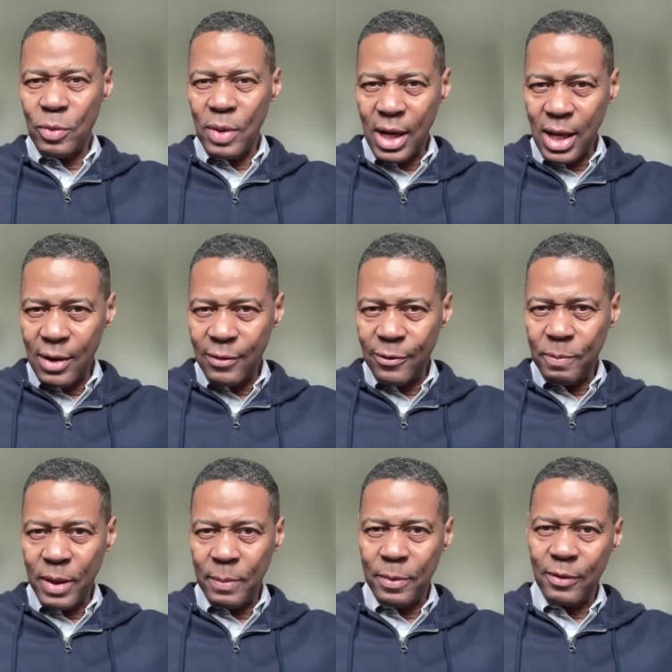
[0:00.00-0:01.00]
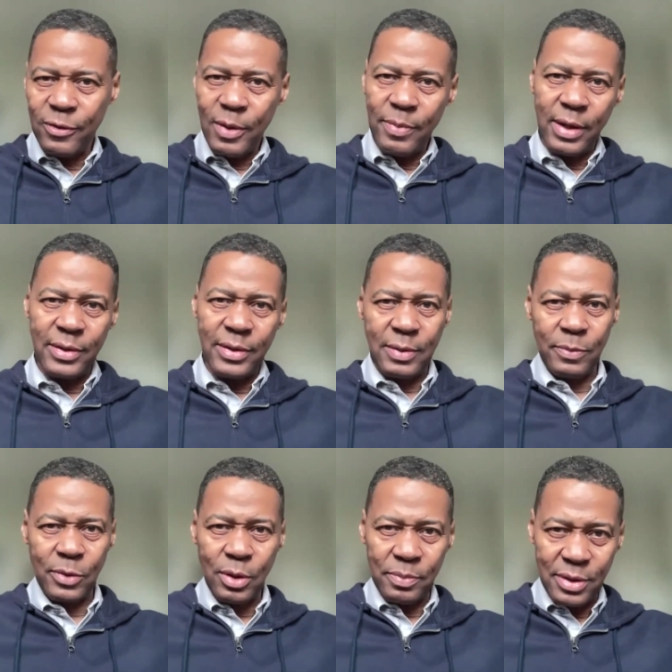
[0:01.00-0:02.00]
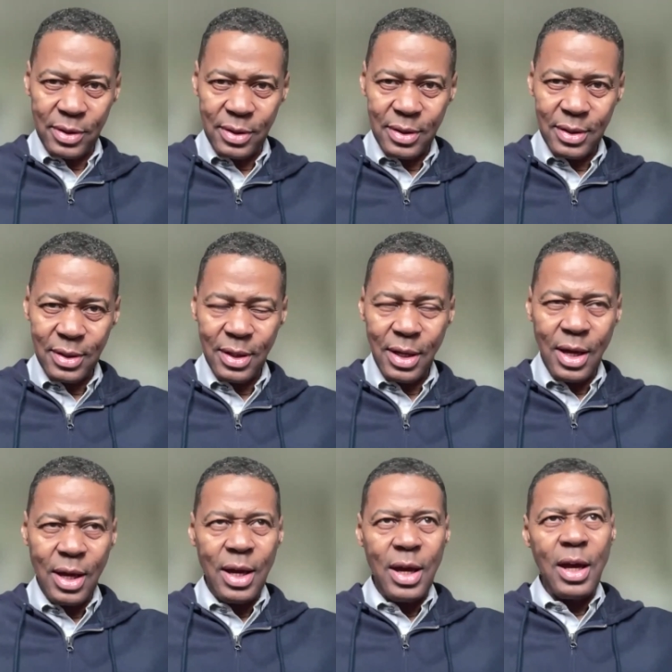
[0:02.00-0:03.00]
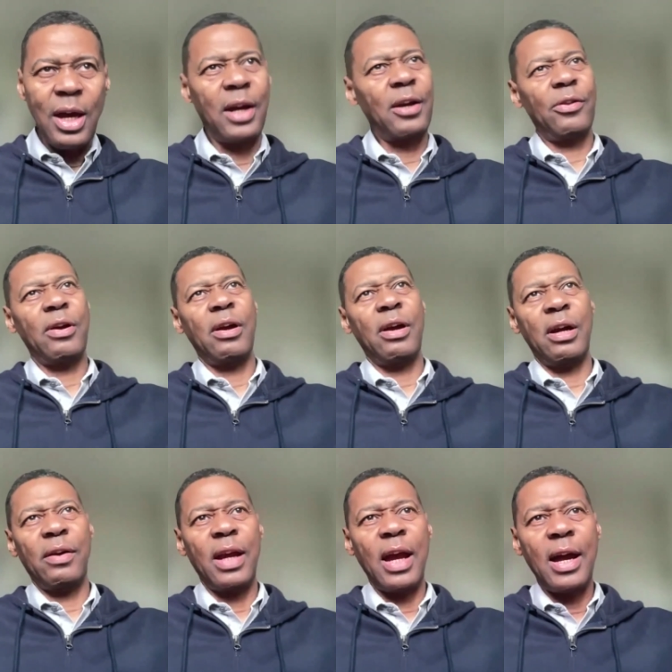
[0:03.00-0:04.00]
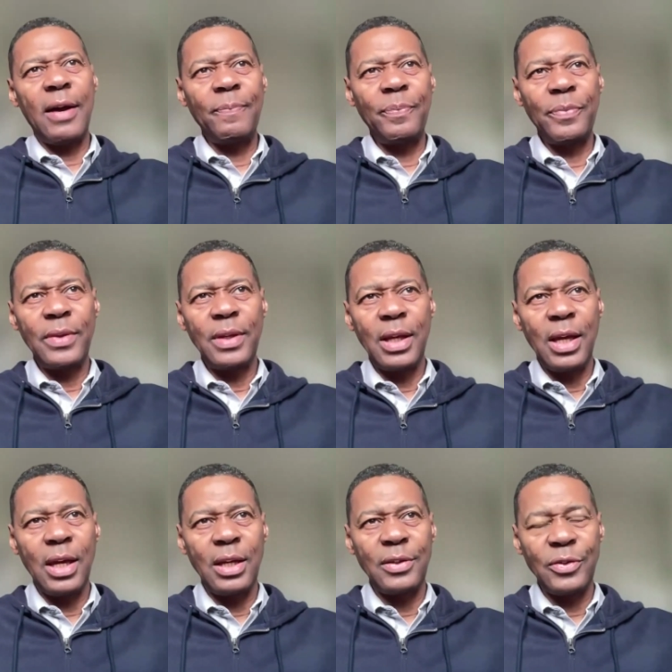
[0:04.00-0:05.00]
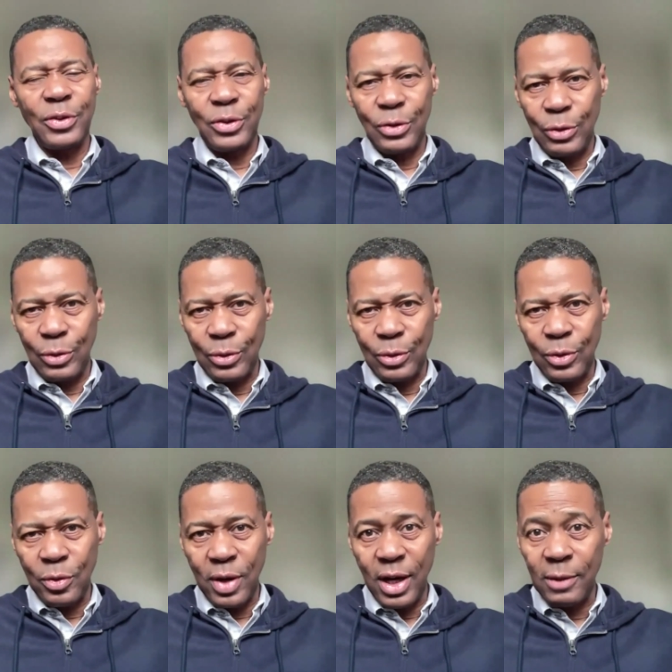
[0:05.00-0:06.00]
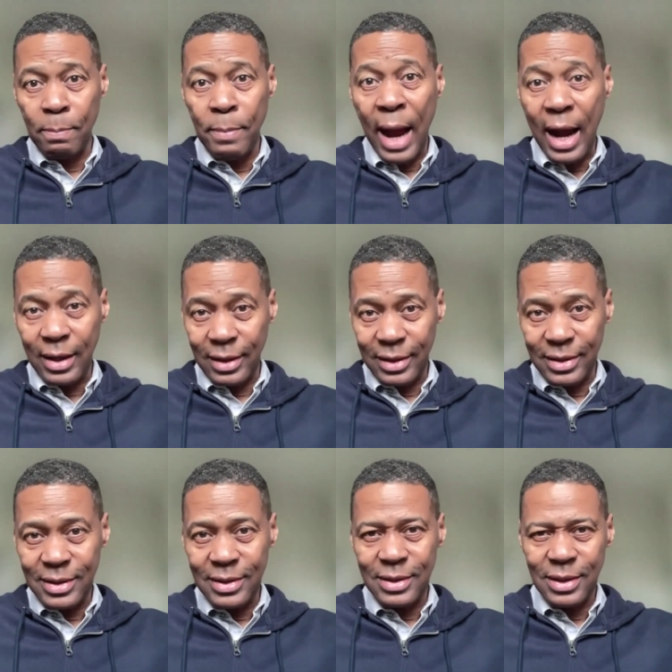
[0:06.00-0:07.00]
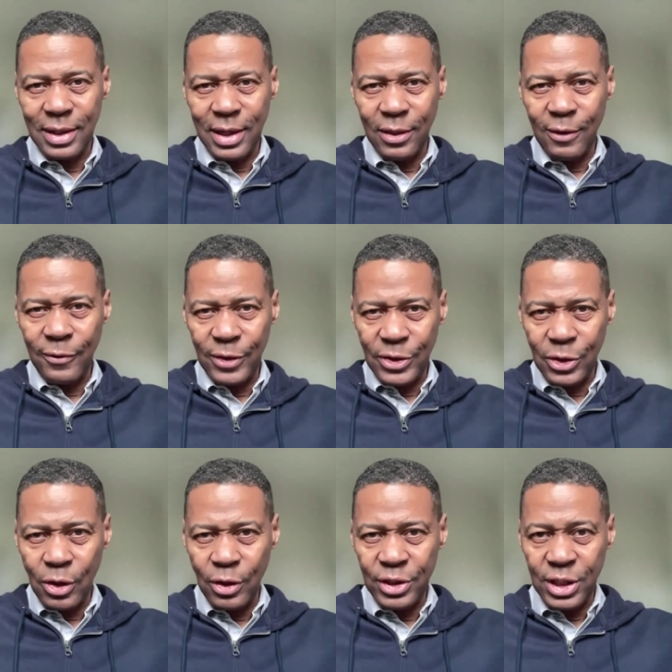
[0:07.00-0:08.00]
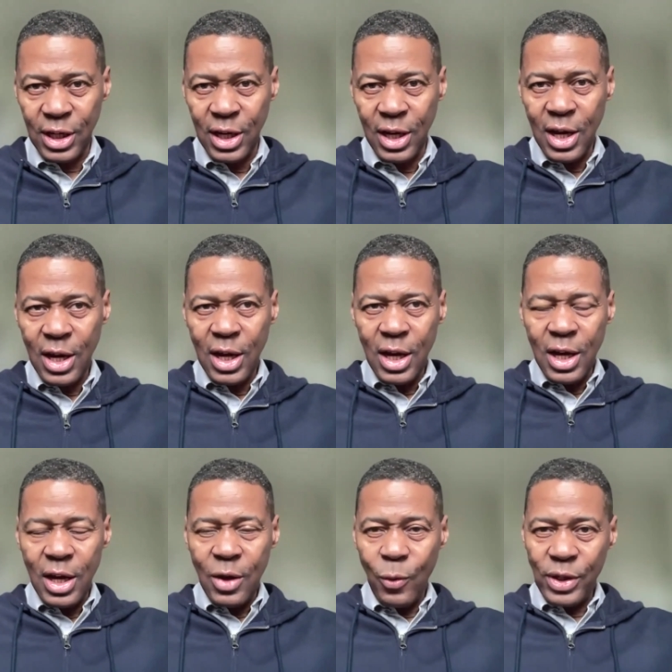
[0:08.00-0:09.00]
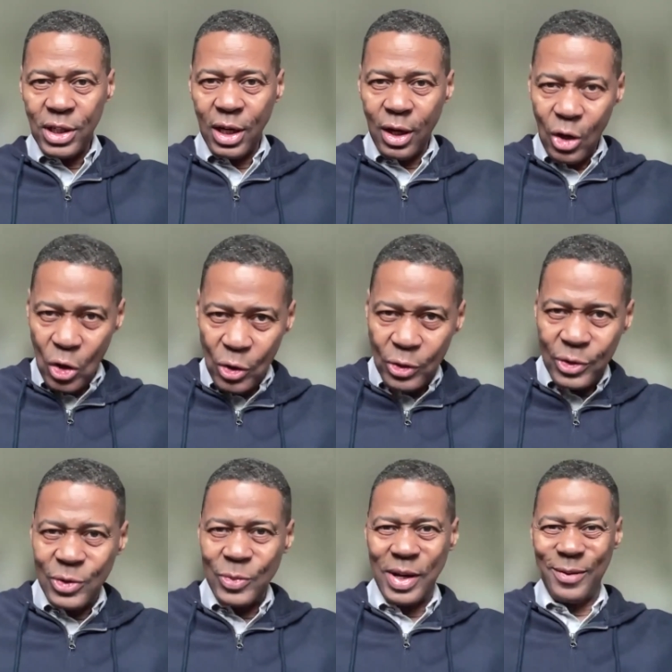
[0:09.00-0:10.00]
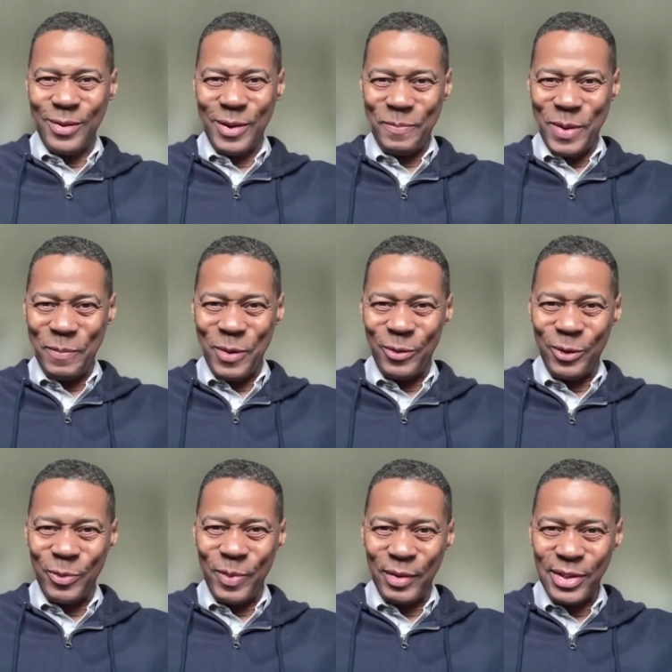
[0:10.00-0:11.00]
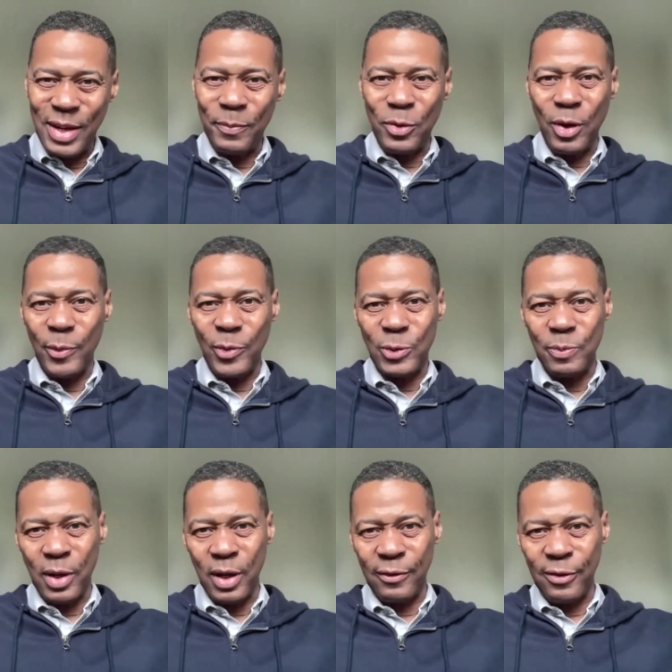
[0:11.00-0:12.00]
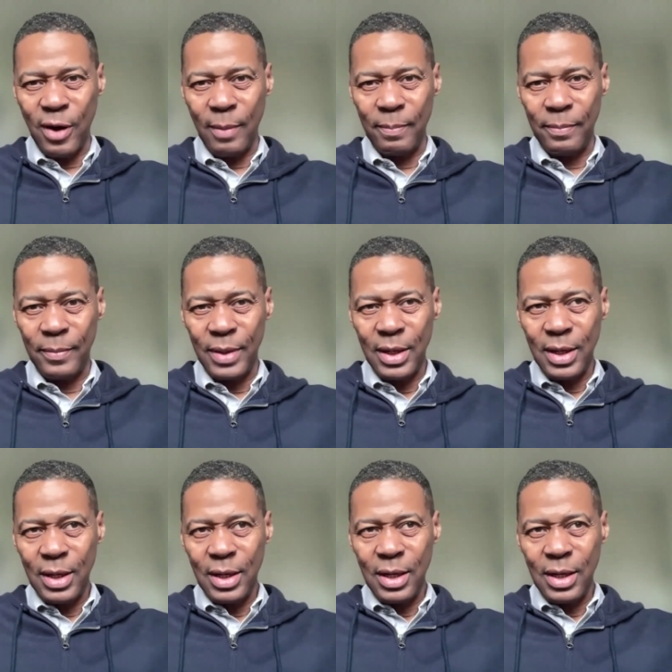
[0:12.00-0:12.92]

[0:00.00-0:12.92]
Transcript: to relieve people from their symptoms. Another area is to create balance in the physiology, which includes relieving people from their symptoms, but from